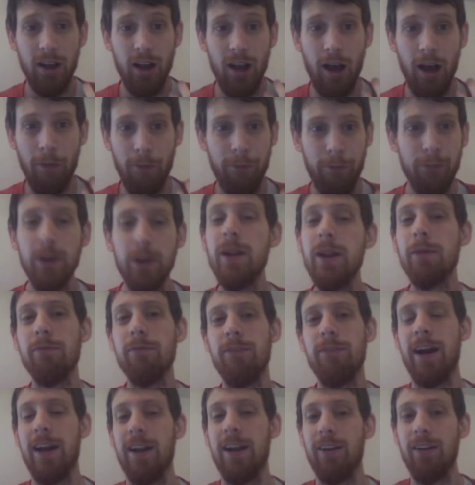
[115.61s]
a freedom
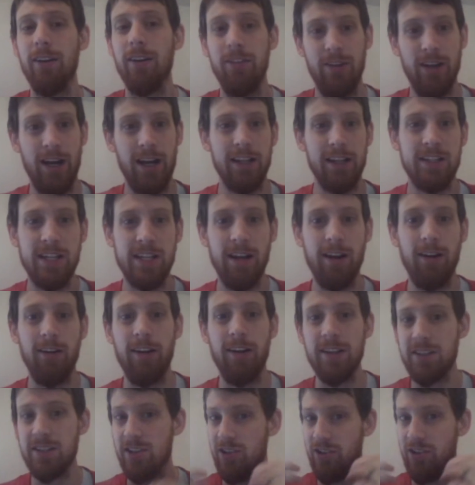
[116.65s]
fighter, not a
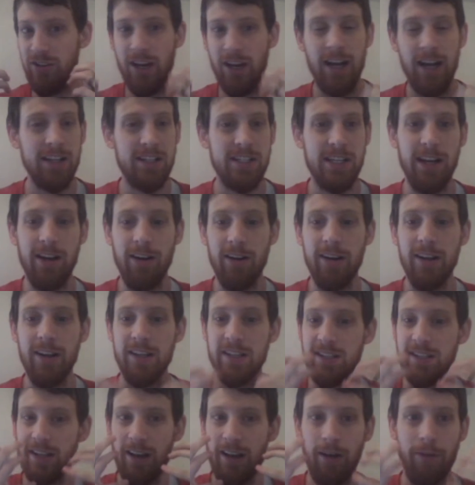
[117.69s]
terrorist, not a
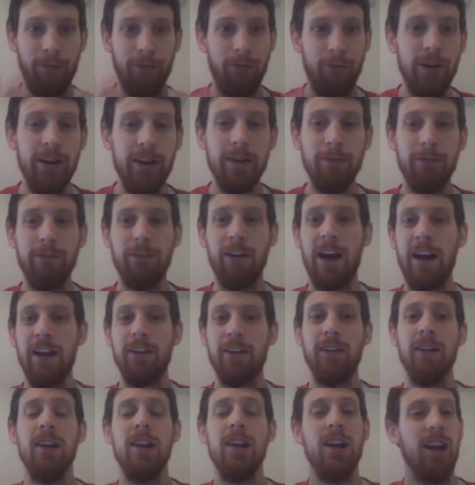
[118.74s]
terrorist, a freedom
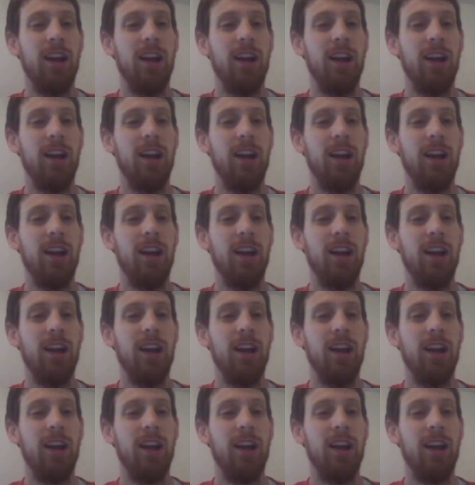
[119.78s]
fighter.